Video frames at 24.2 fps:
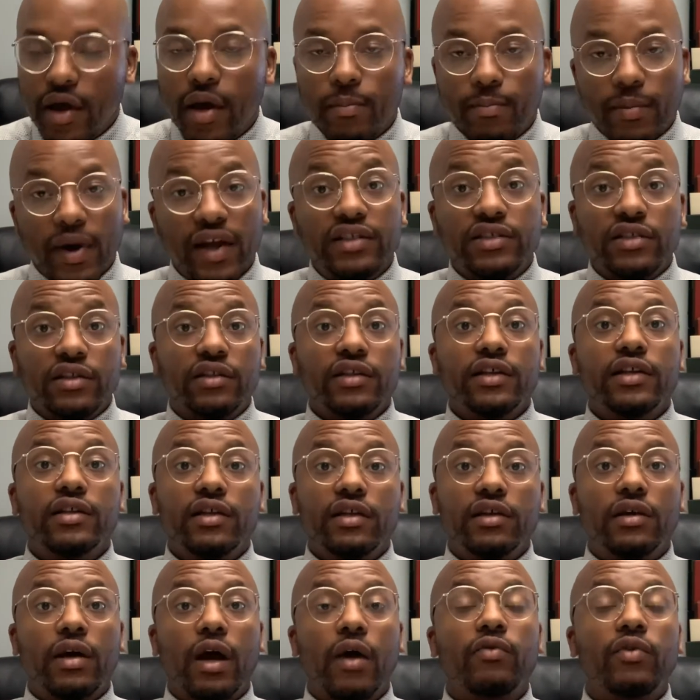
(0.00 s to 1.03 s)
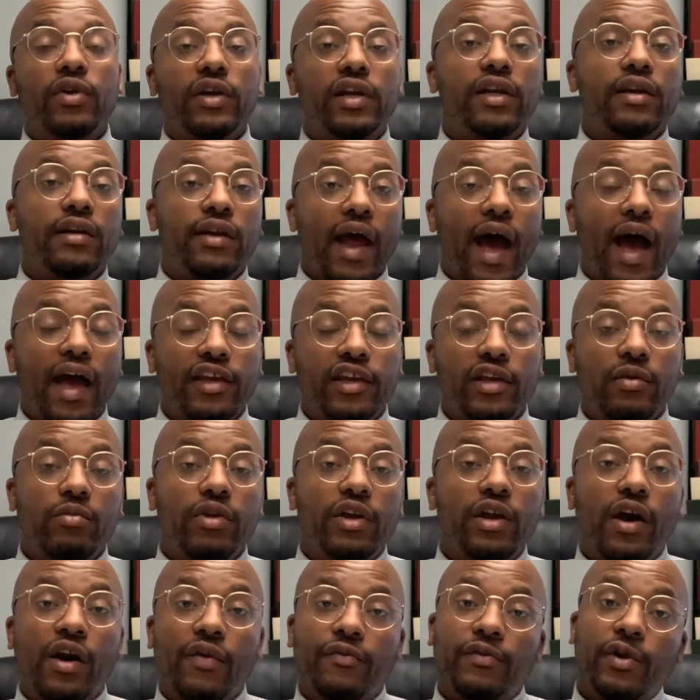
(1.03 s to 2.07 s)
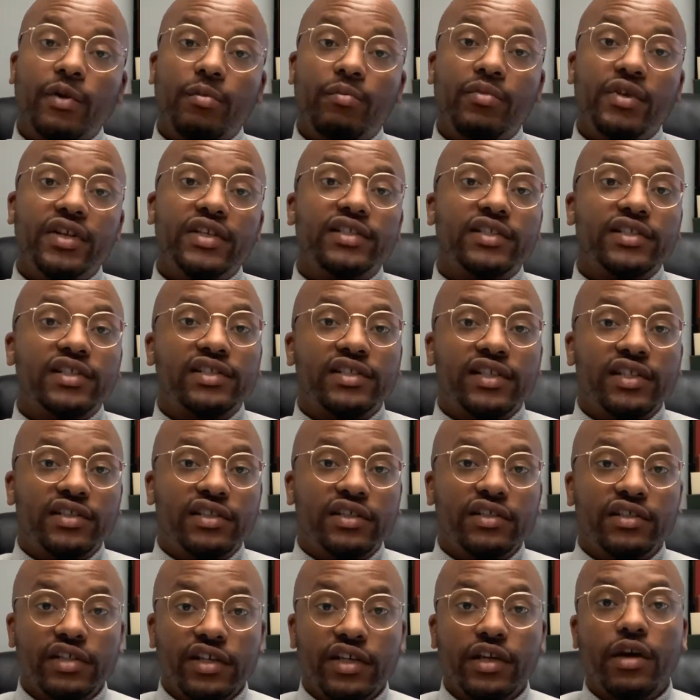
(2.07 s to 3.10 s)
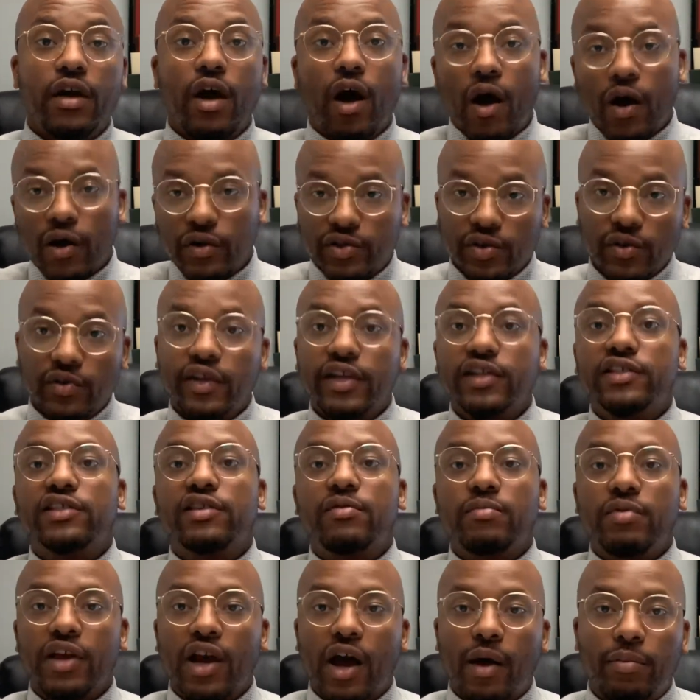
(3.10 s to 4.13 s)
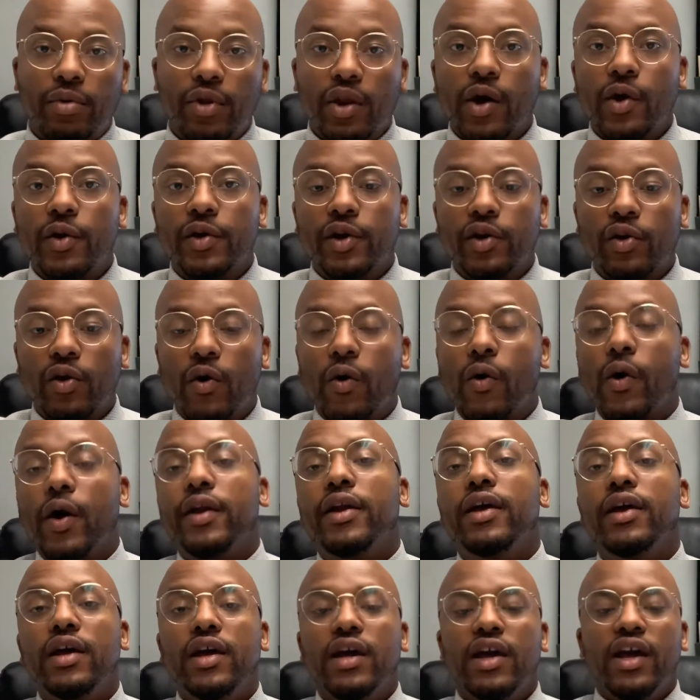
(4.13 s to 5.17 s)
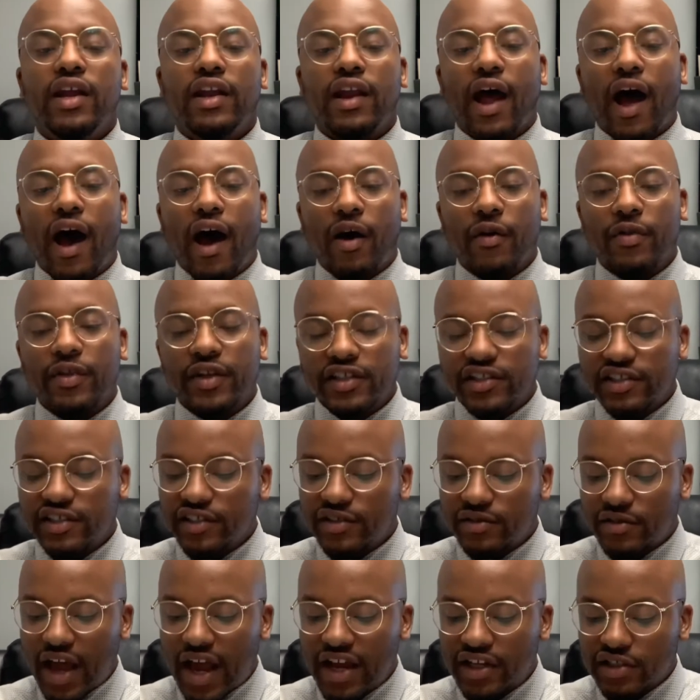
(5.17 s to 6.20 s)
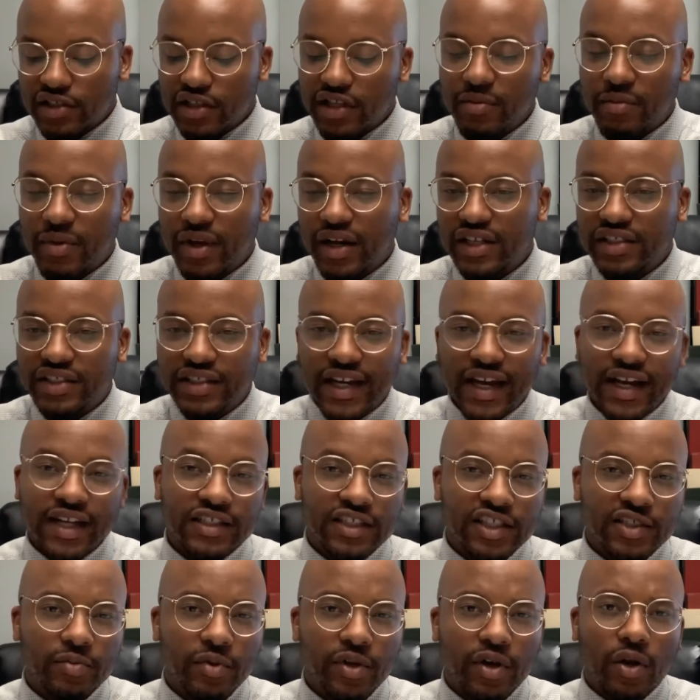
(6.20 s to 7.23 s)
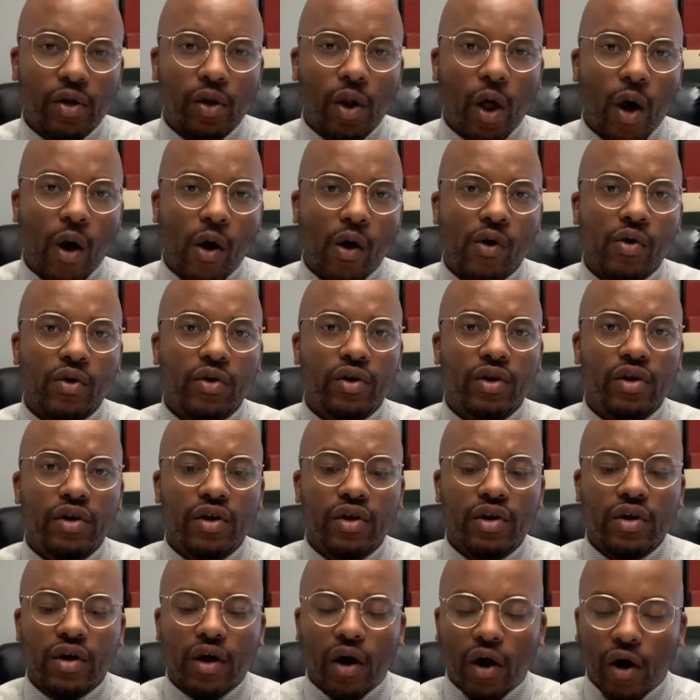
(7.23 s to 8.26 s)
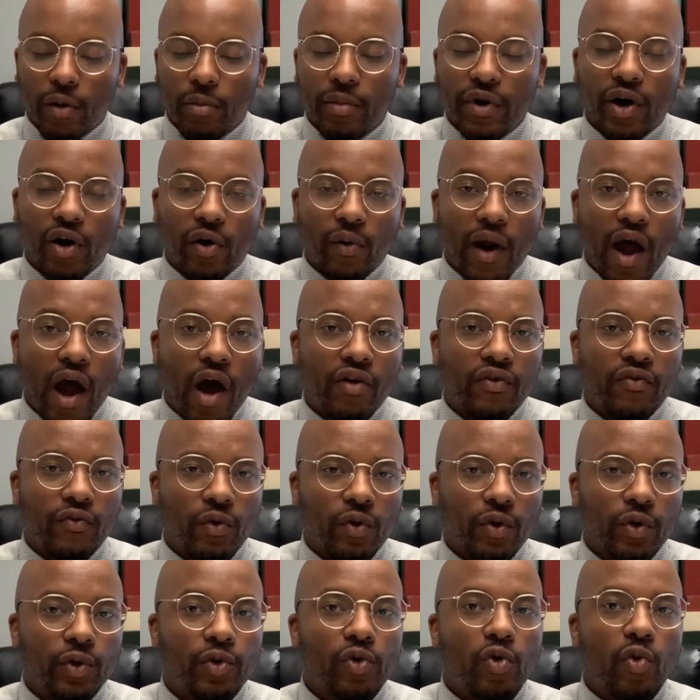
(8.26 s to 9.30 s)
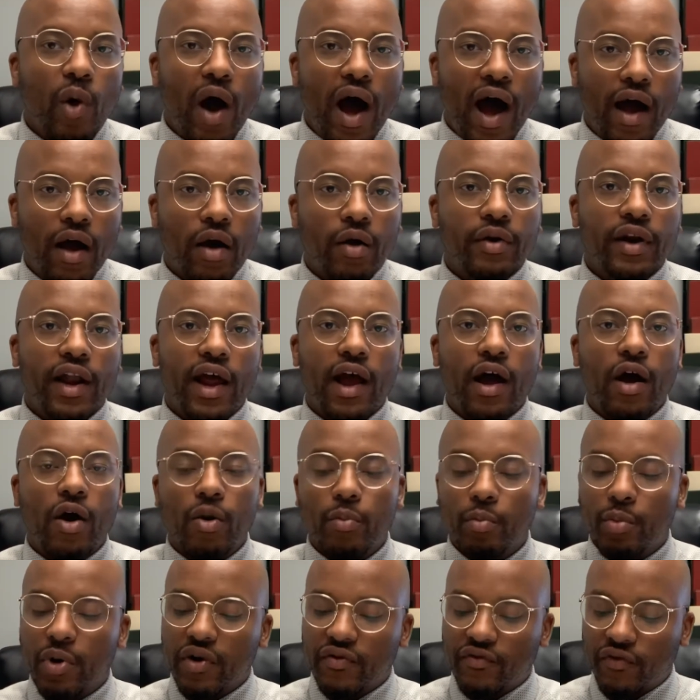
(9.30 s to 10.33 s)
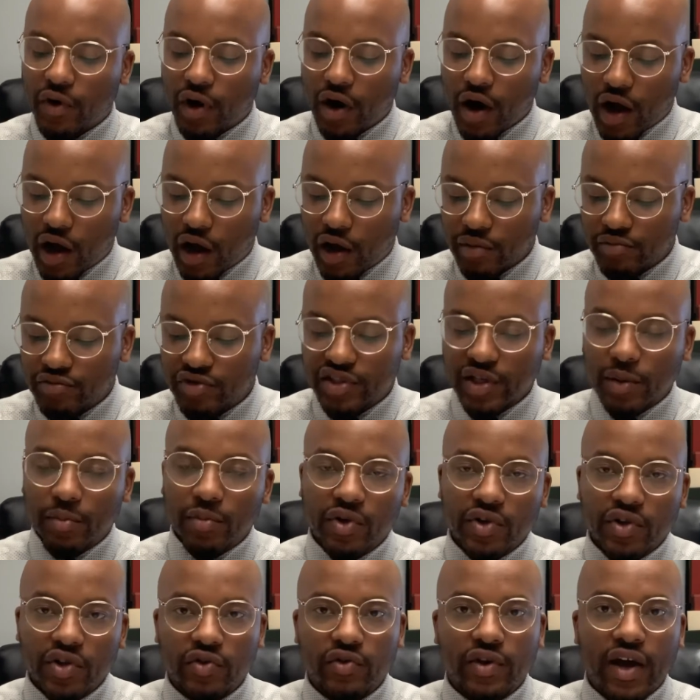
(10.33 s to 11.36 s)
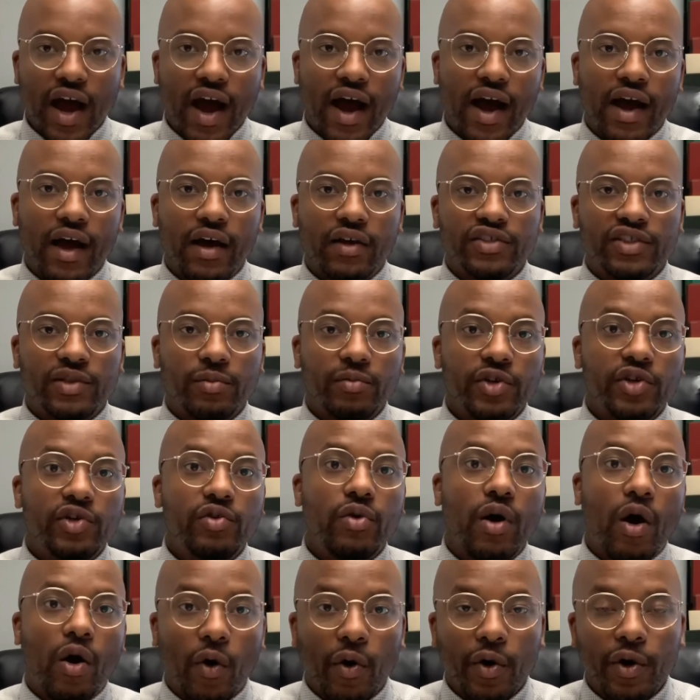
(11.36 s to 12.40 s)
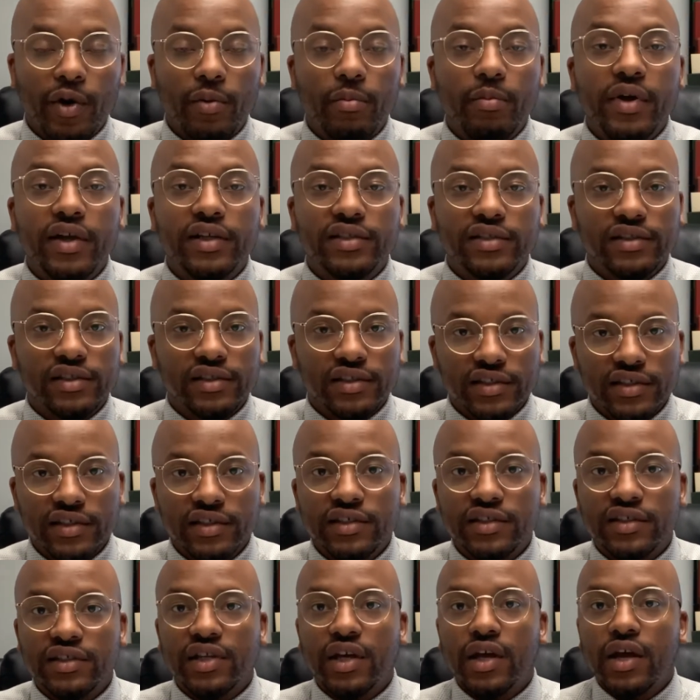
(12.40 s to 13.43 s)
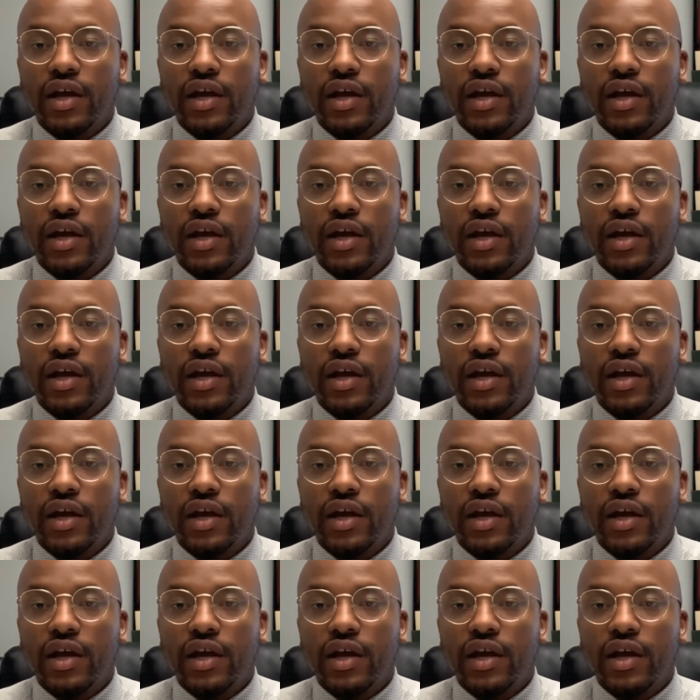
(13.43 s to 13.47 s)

Basically, the governing document of your business entity also needs to be uploaded on. Now, this has actually been a change. It's been been around for a little while now, but for some of you older businesses,